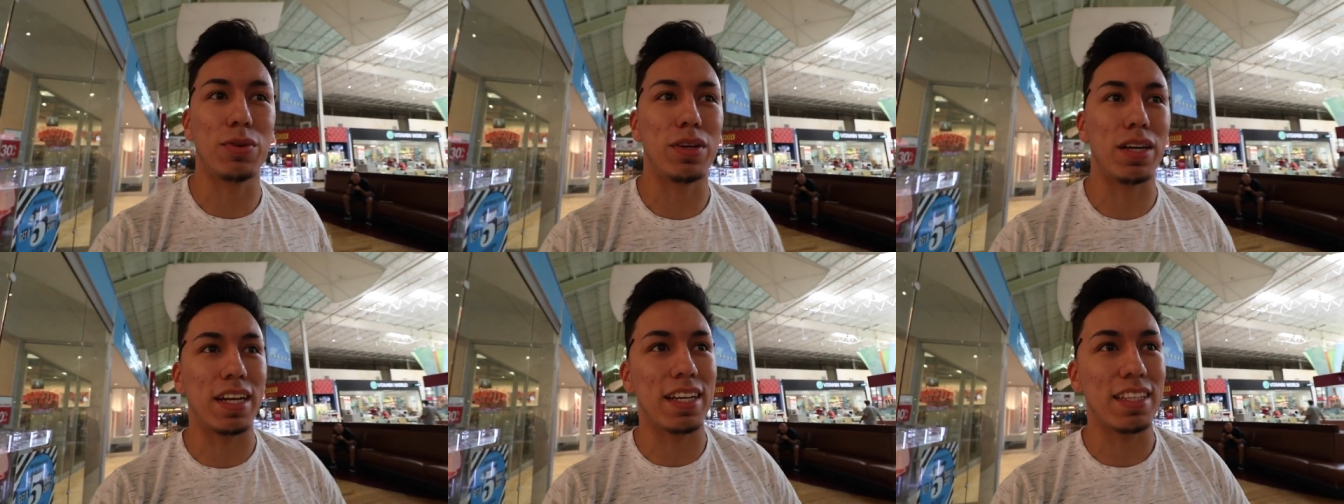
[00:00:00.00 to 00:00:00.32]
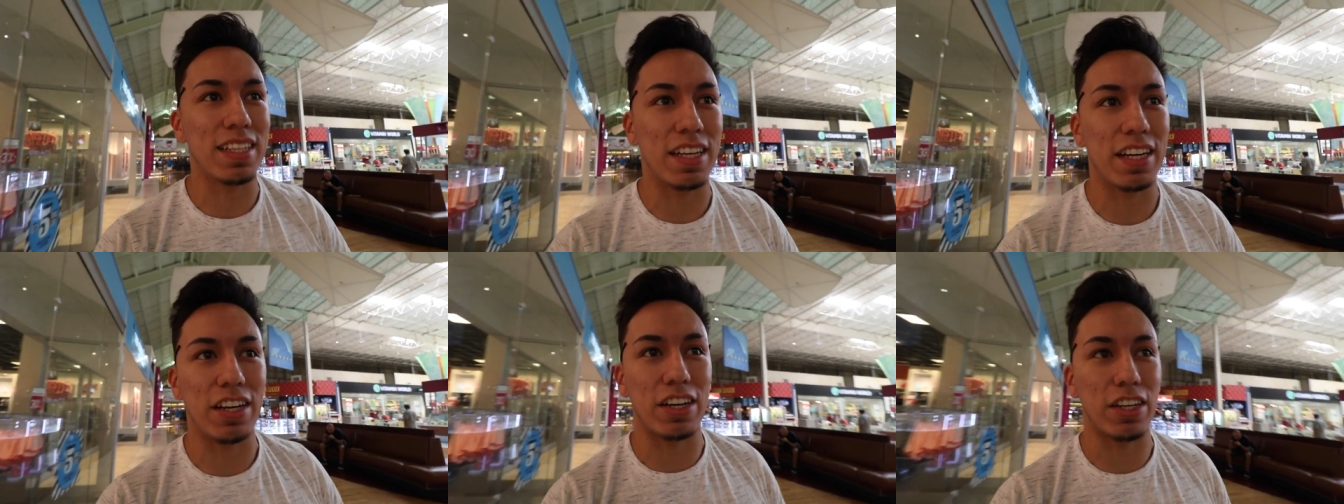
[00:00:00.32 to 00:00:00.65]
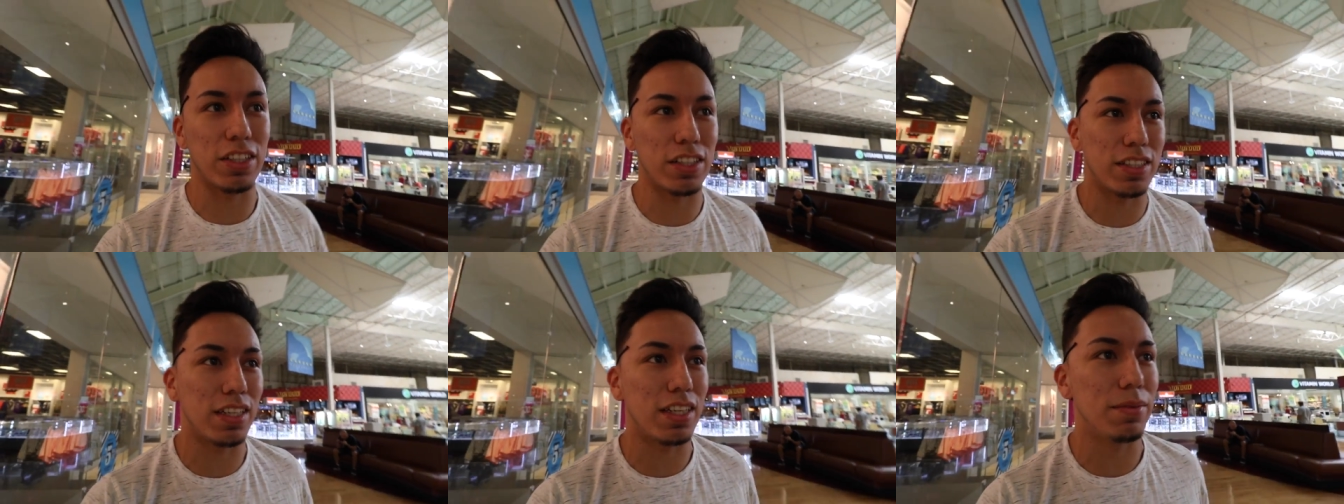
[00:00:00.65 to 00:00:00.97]
10.01. I guess like I had a
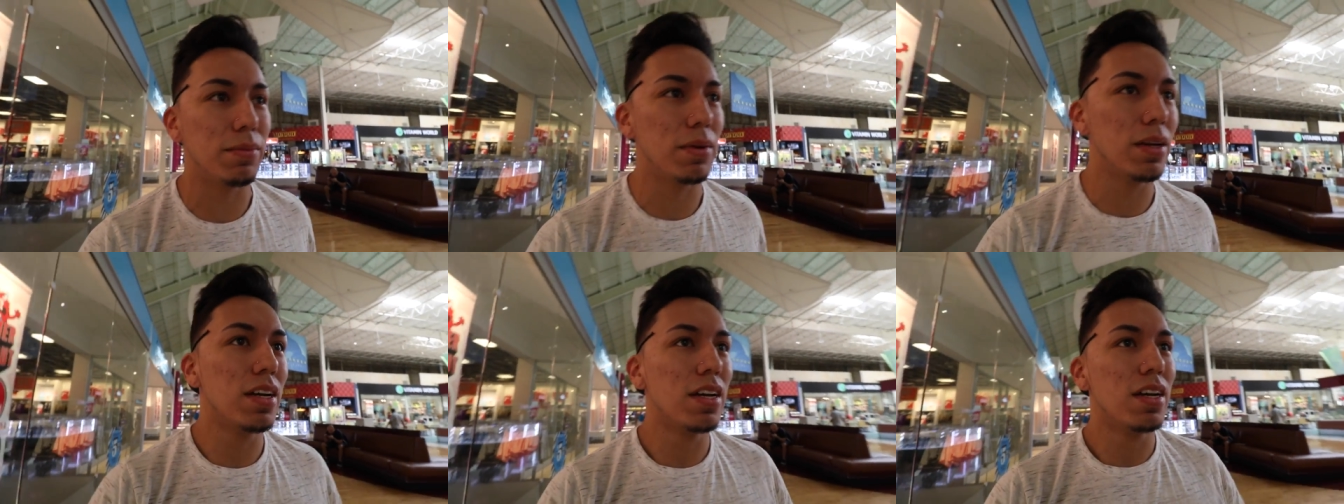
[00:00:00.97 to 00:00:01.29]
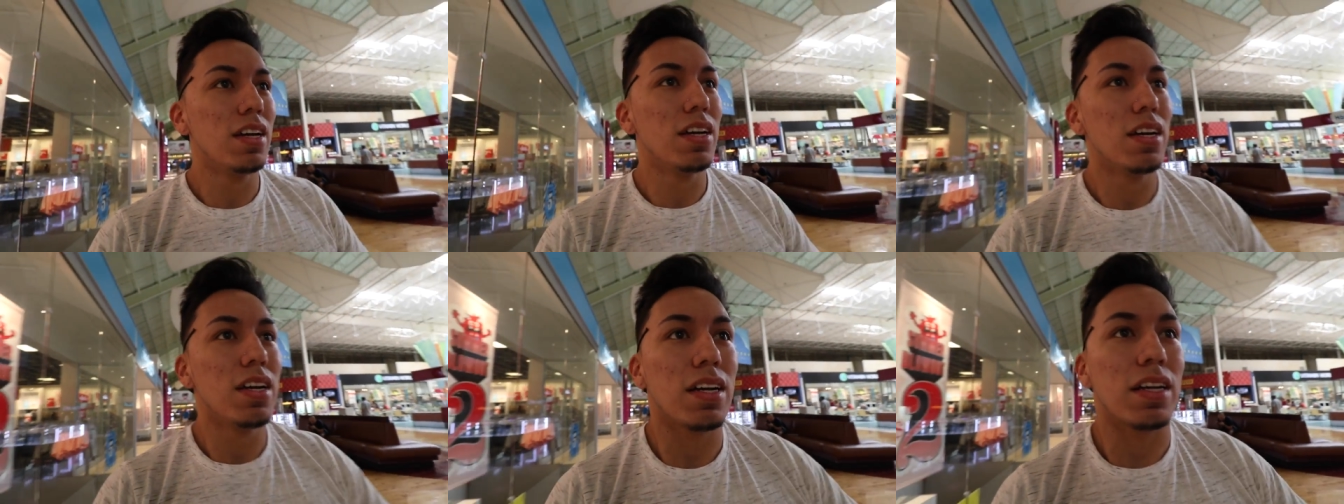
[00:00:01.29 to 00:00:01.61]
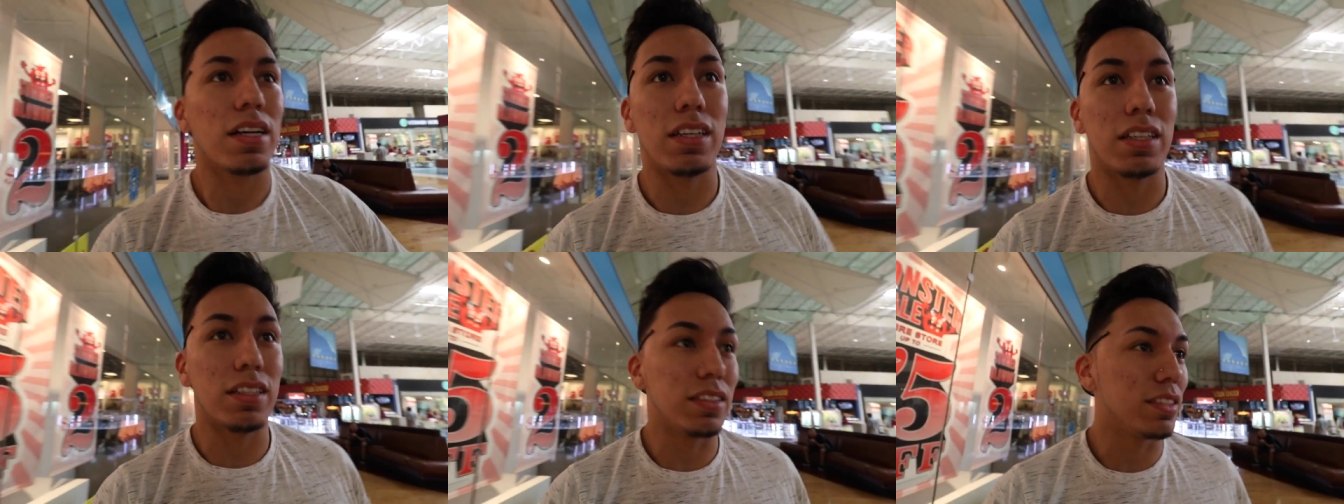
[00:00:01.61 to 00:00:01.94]
good time
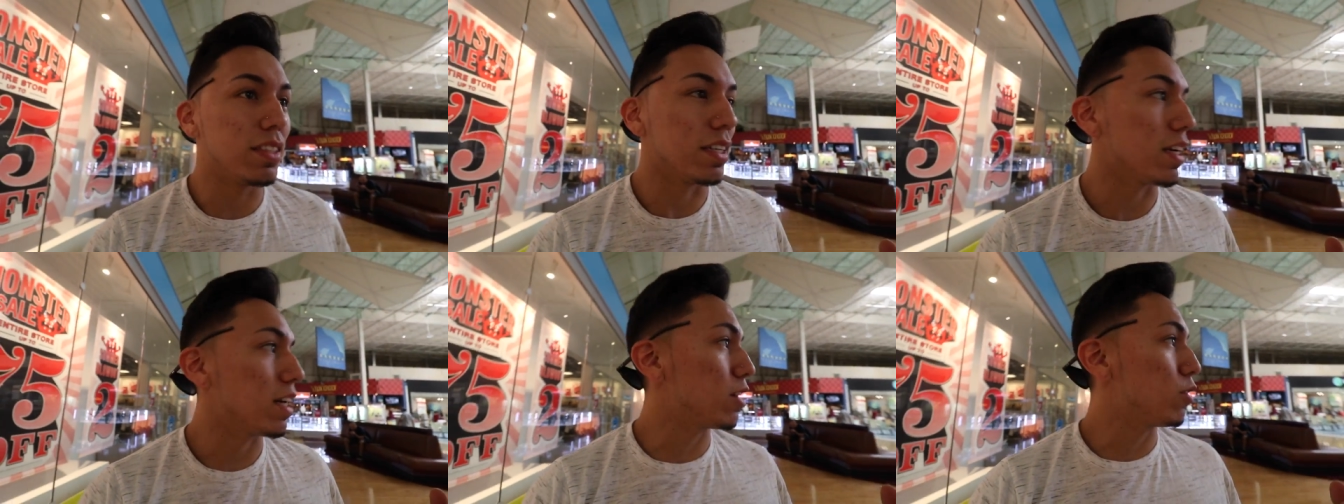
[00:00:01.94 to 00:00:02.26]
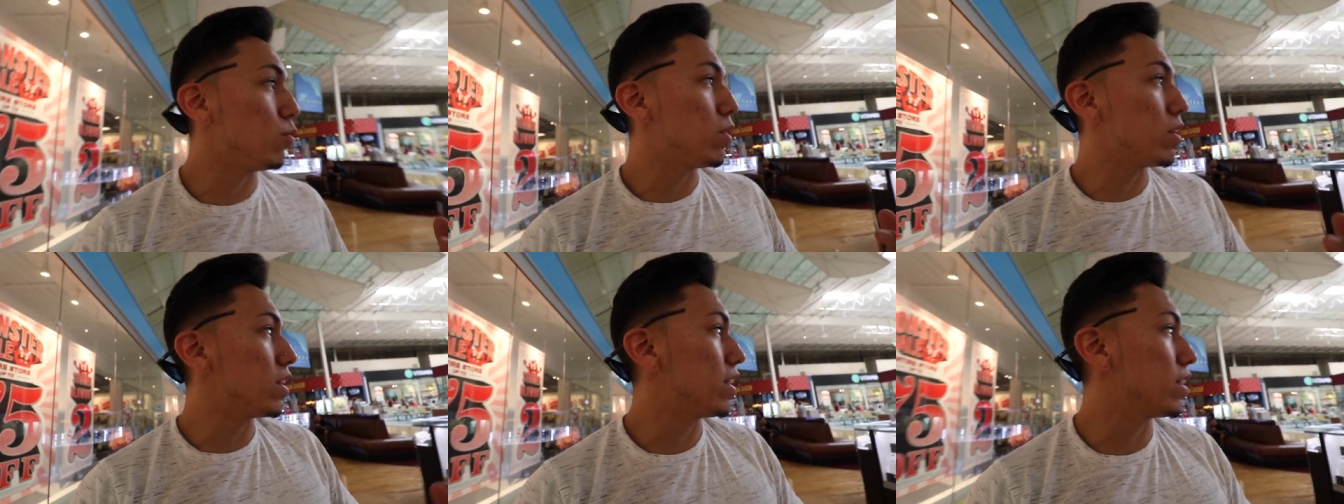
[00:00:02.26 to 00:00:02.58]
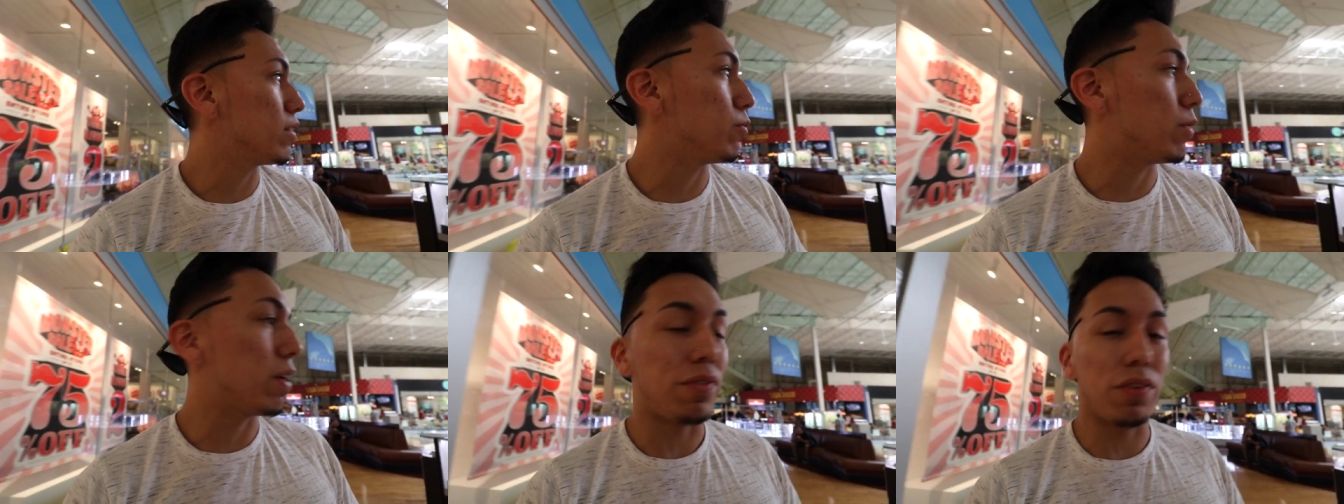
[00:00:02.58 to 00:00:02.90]
because like I don't want
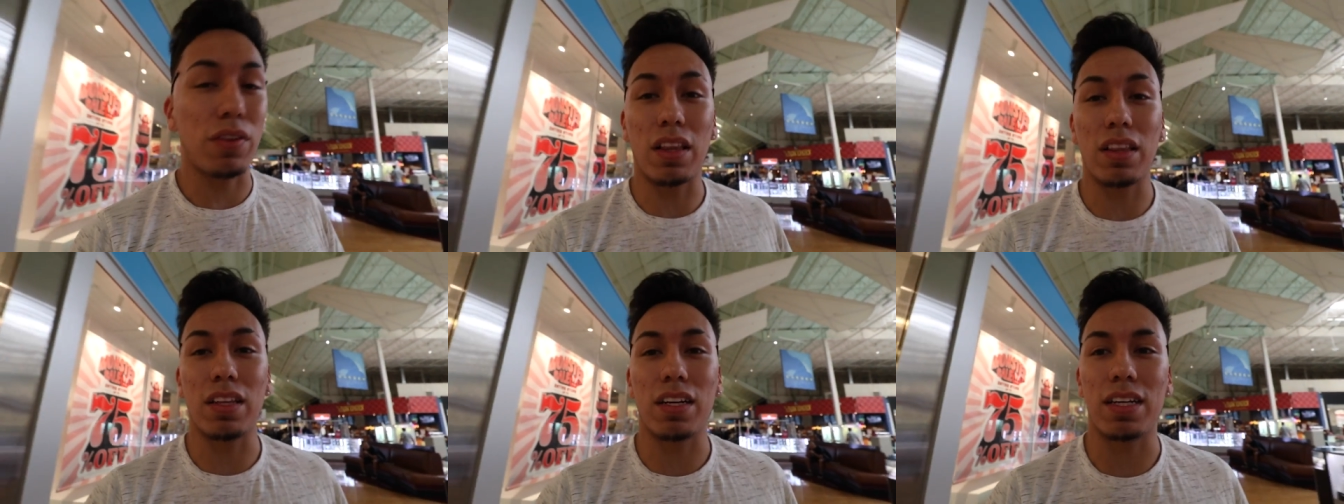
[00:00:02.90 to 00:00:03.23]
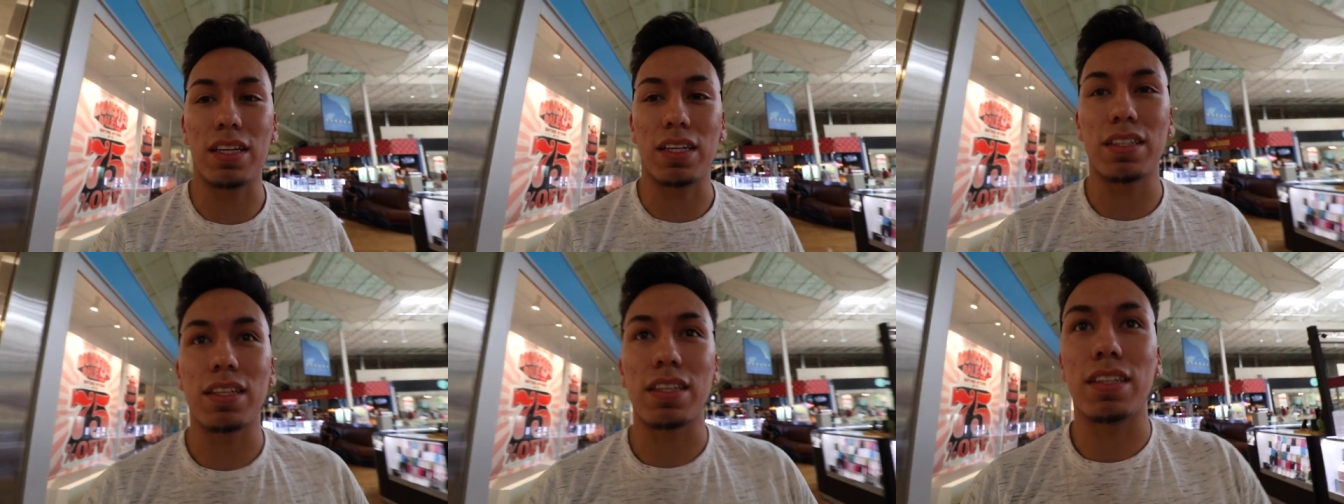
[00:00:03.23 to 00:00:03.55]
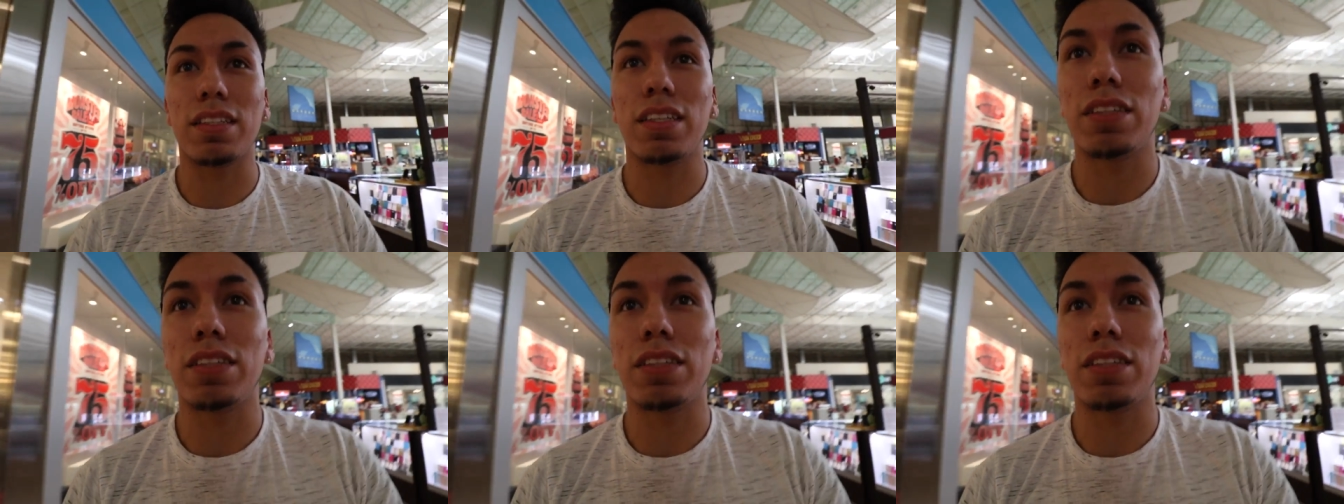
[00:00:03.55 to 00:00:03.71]
to wait for the line. And